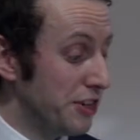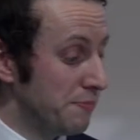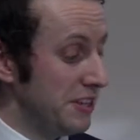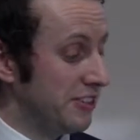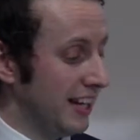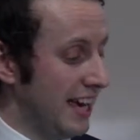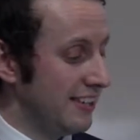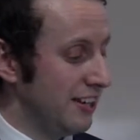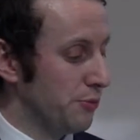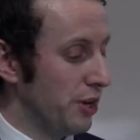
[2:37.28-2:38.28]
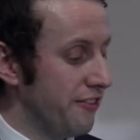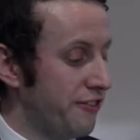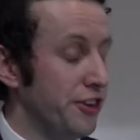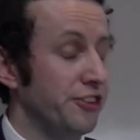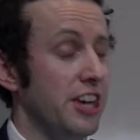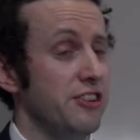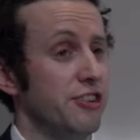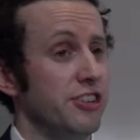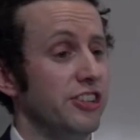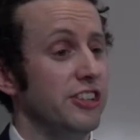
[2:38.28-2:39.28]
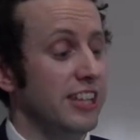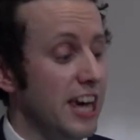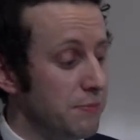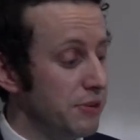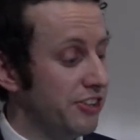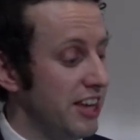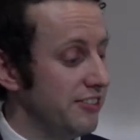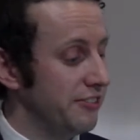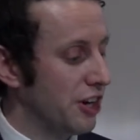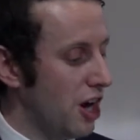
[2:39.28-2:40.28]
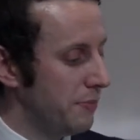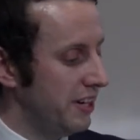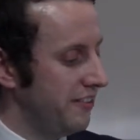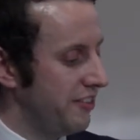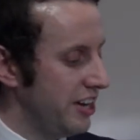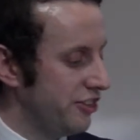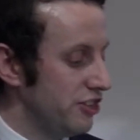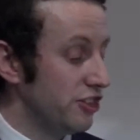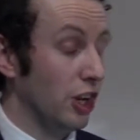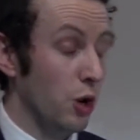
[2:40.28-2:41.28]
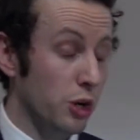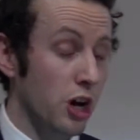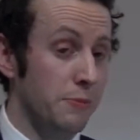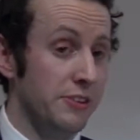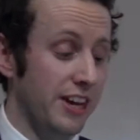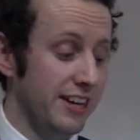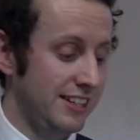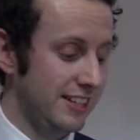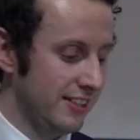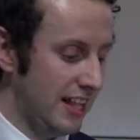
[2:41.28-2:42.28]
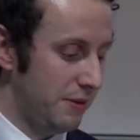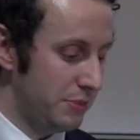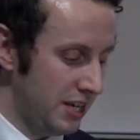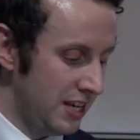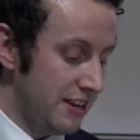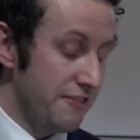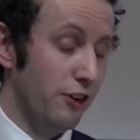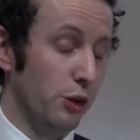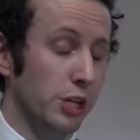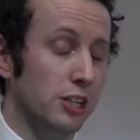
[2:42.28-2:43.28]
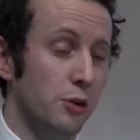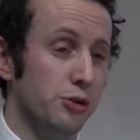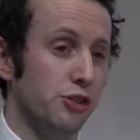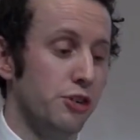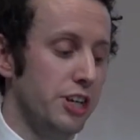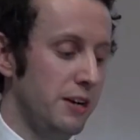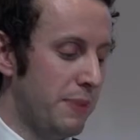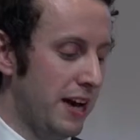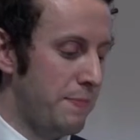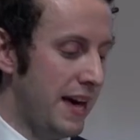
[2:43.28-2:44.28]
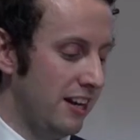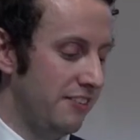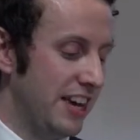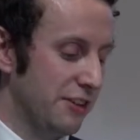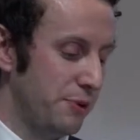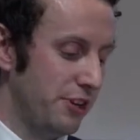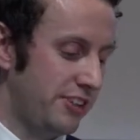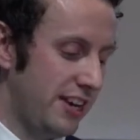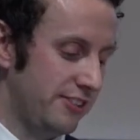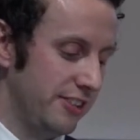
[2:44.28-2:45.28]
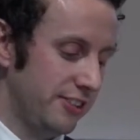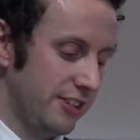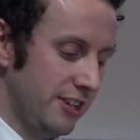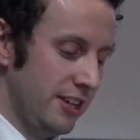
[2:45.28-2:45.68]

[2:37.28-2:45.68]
just been selected as one of the first entrants into the Edinburgh Centre for Carbon Innovation's Low Carbons Ideas Lab, following close scrutiny by a panel of expert assessors.